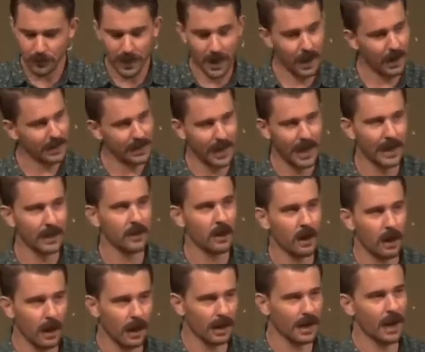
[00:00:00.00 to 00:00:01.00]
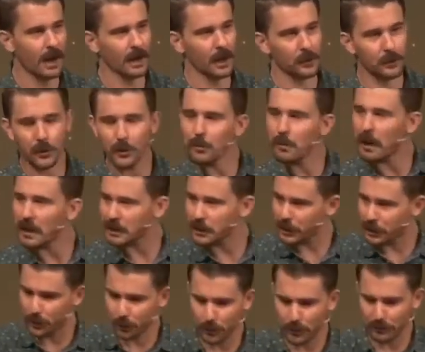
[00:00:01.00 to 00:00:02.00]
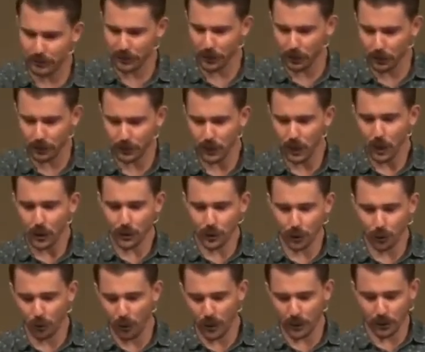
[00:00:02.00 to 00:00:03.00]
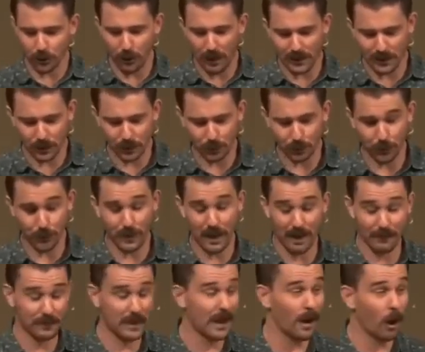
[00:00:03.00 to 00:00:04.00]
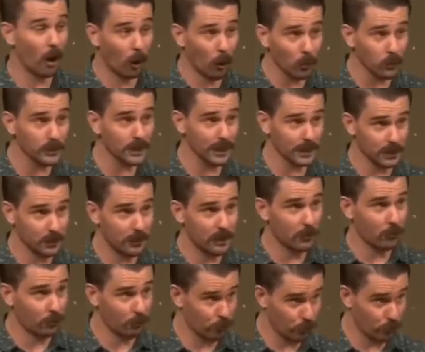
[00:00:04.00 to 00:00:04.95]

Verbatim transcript: Now, again, I can't go too much into it, but those two words, grace and truth, have their Old Testament